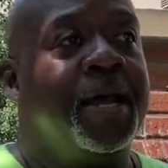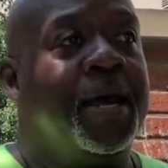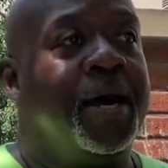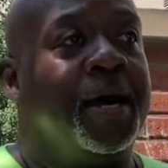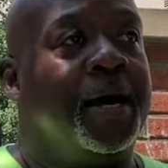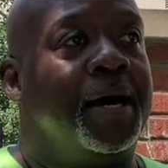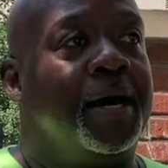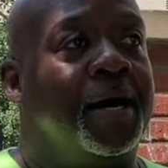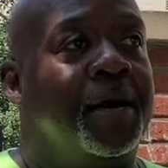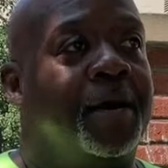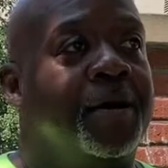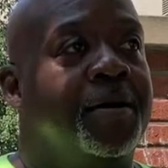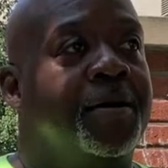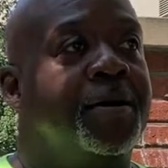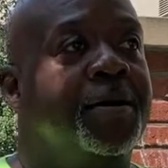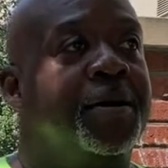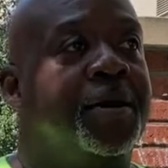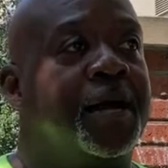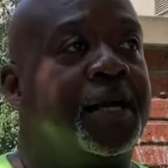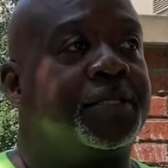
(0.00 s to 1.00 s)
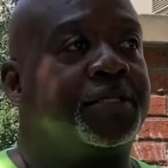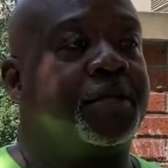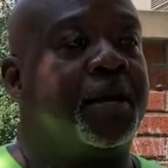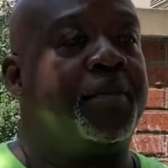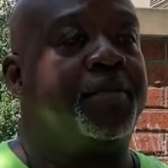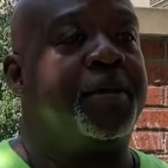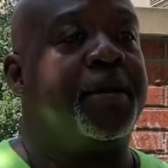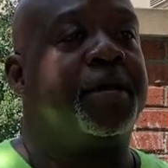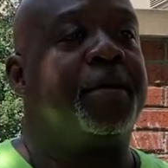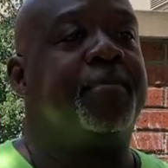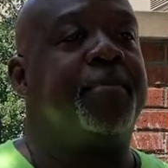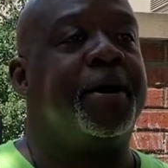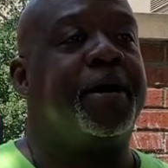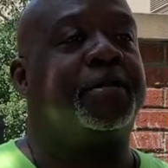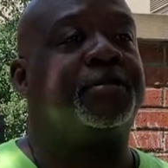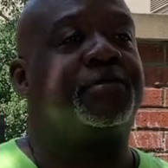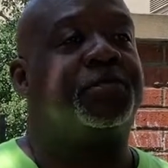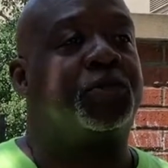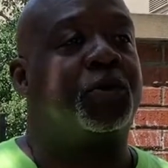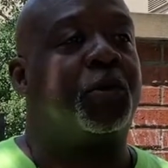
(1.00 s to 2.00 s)
uh, I stopped being a
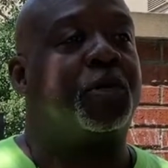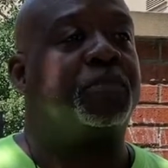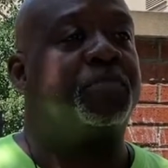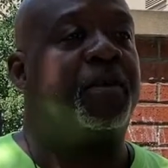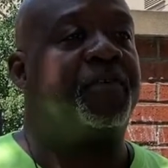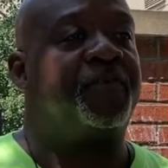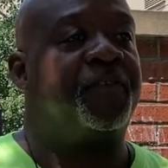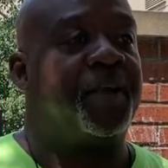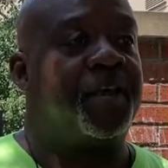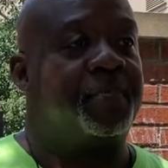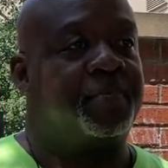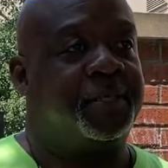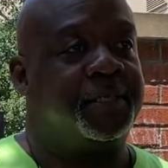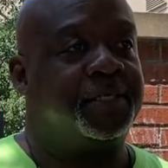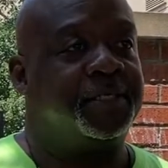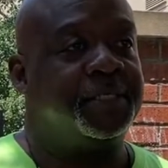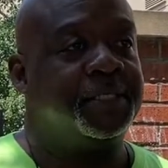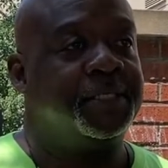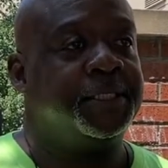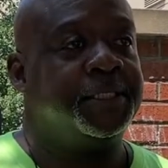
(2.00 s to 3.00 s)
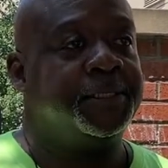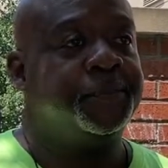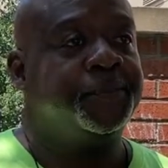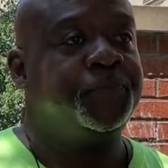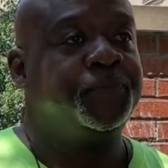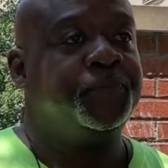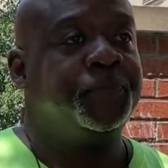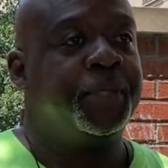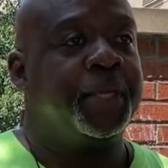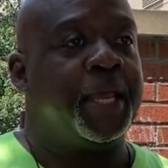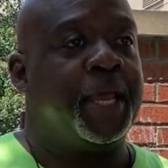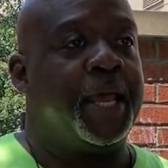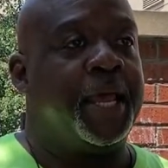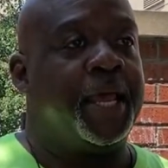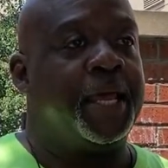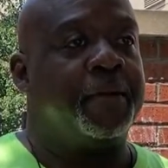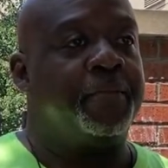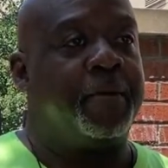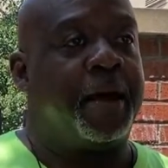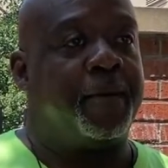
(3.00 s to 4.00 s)
bezel towards my family.
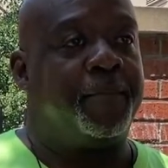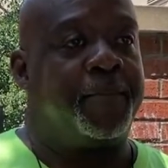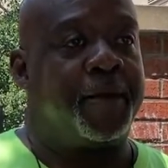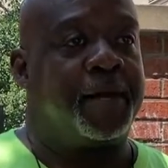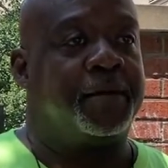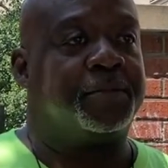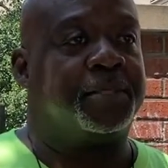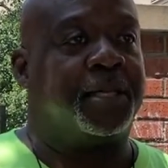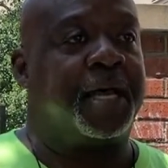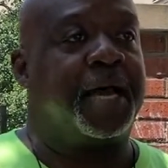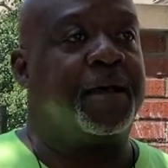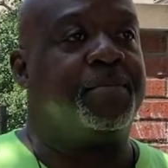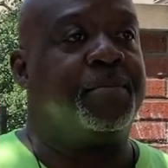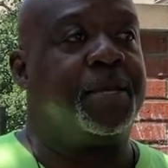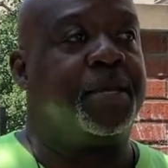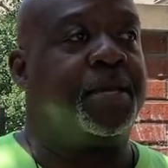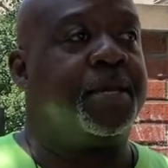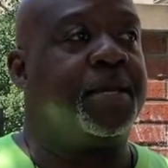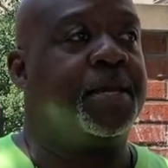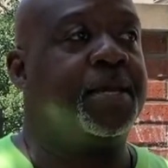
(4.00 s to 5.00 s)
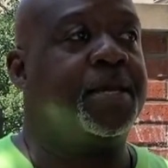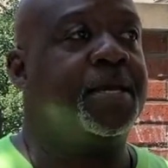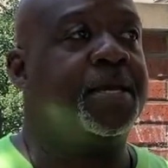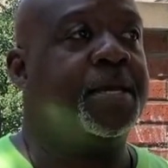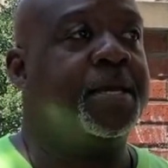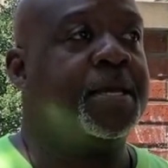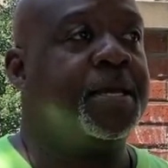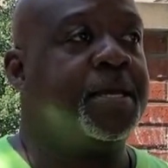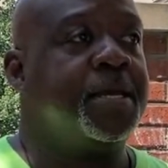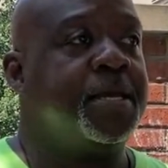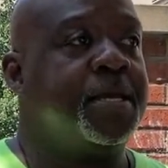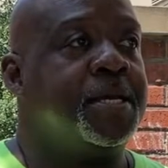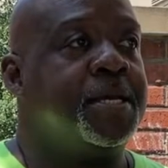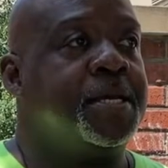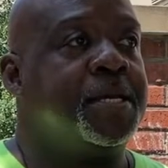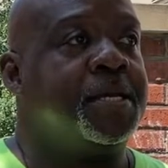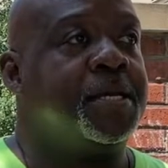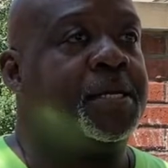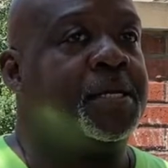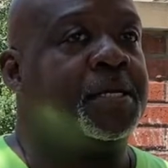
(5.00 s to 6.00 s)
And my bezel got me
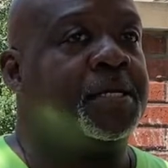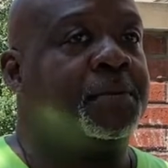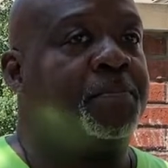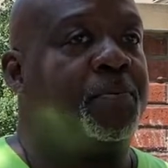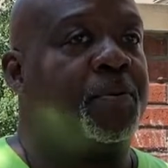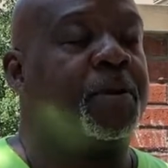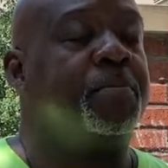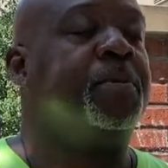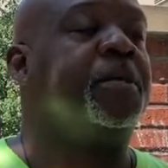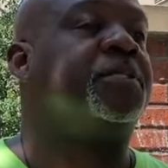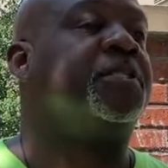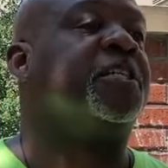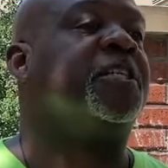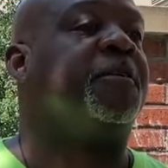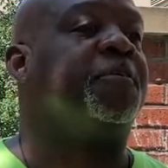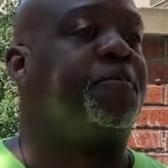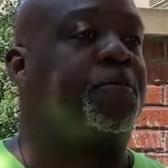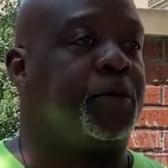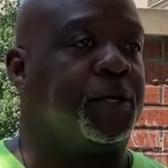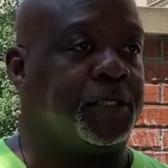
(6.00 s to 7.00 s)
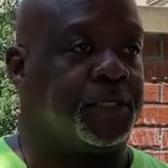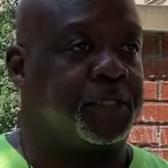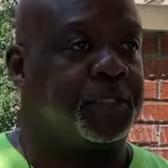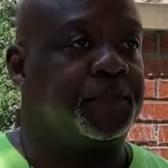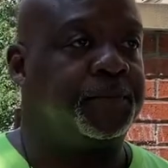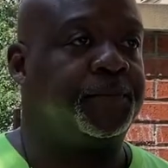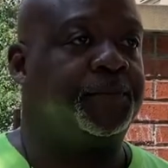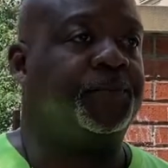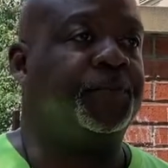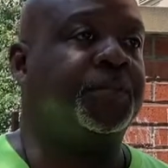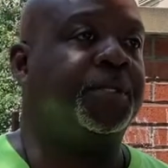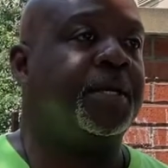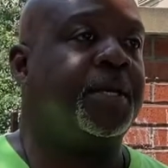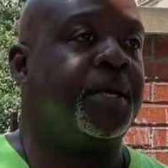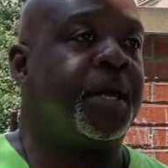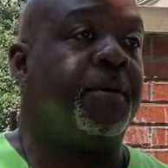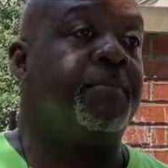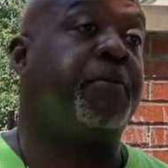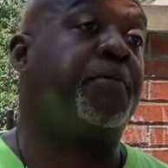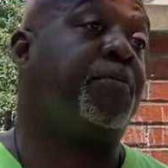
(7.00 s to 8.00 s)
pretty much sent to prison.
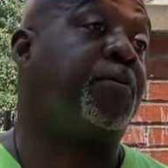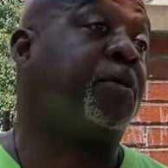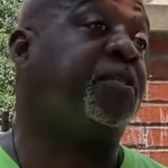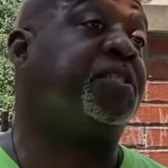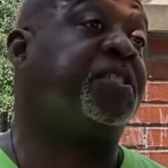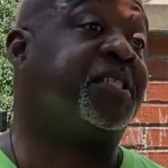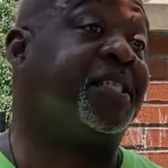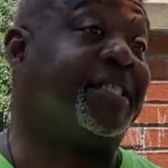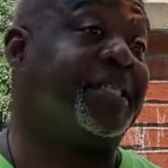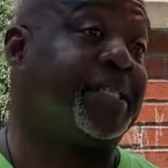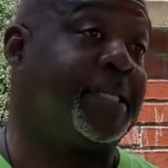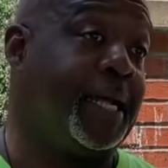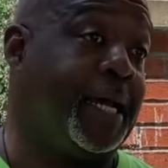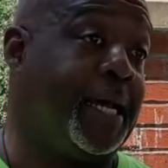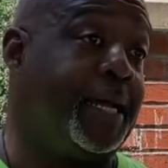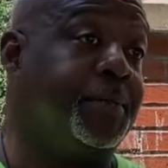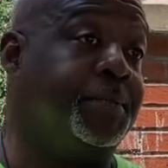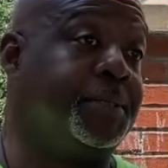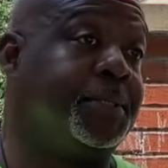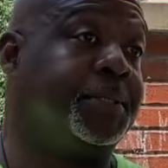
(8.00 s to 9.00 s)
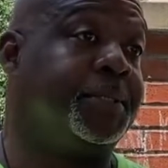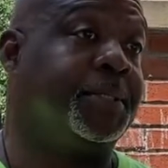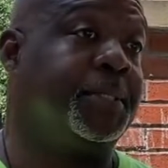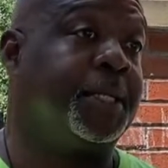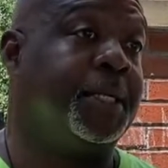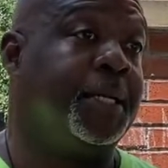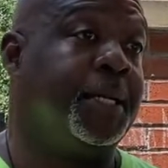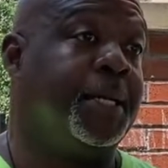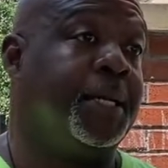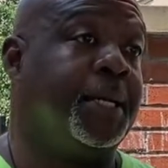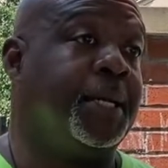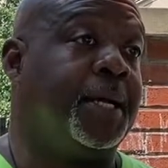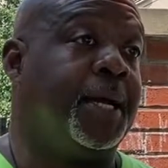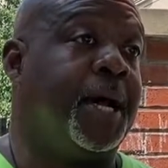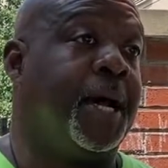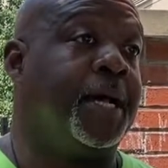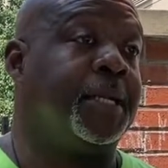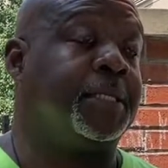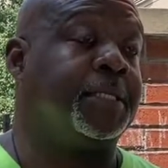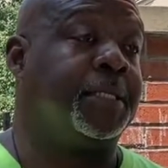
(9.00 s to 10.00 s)
I'm in prison six times.
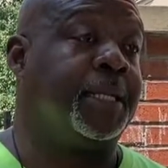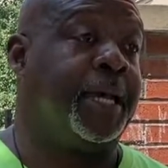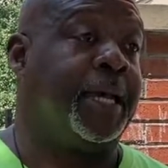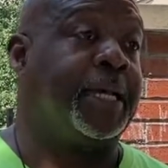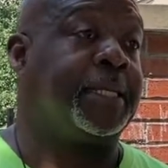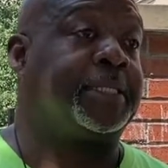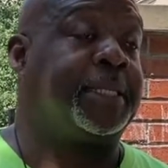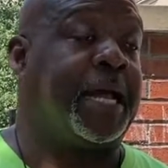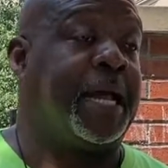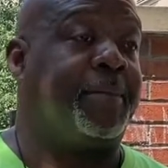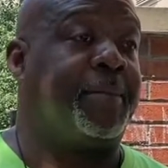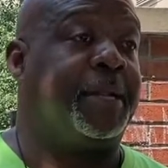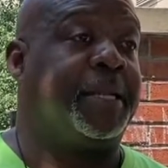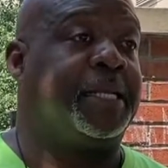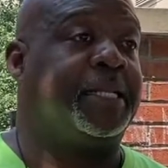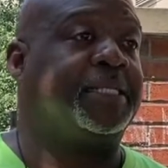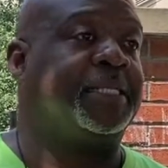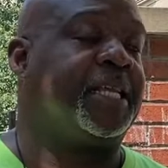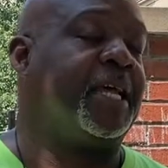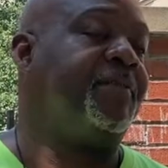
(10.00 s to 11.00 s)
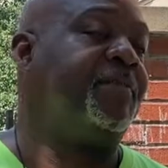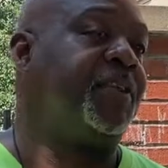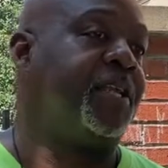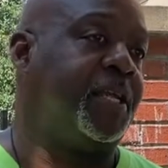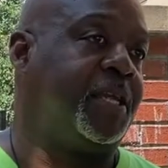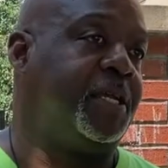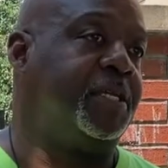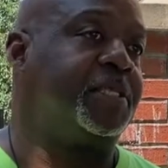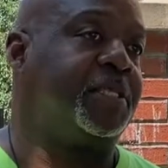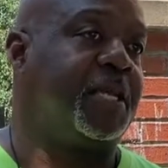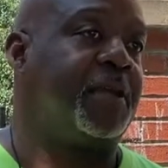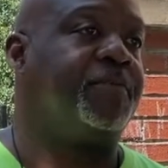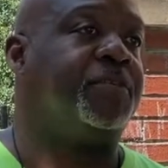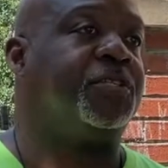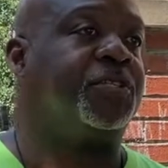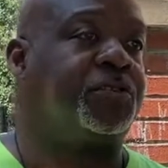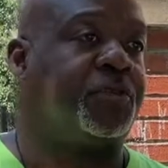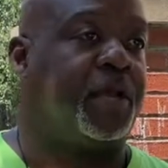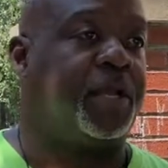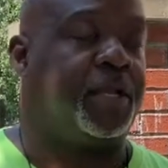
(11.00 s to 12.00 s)
Uh, this last time I did seven years, seven
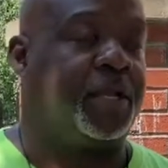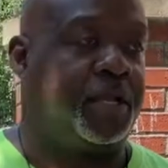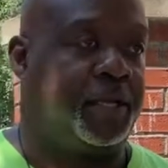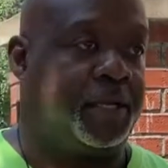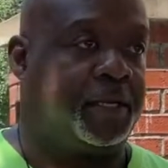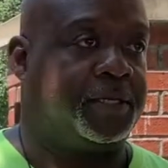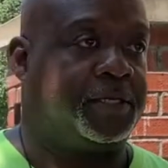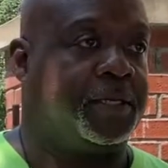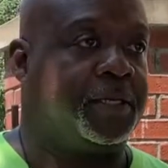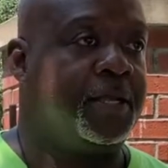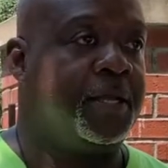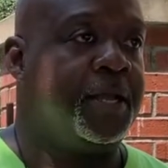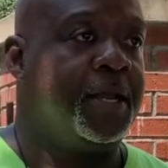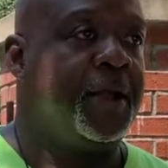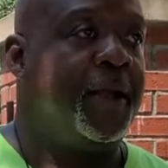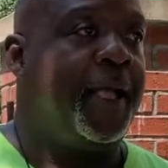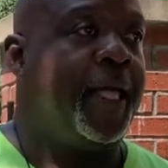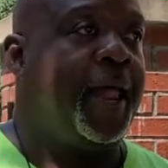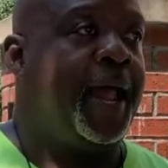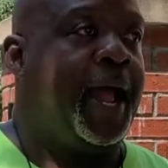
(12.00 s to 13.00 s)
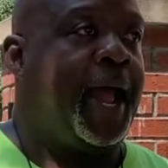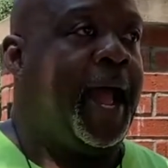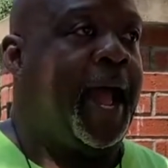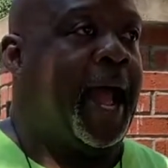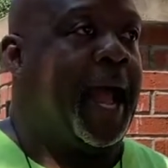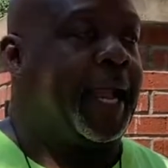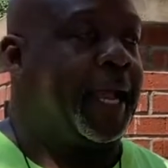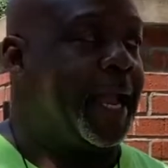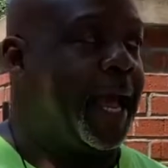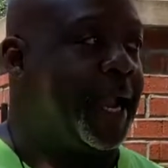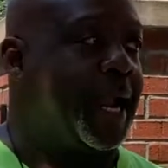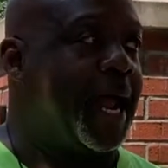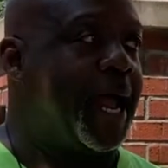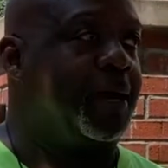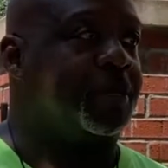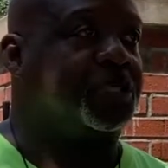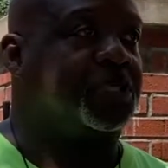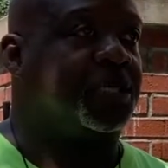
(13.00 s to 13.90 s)
straight years. I got out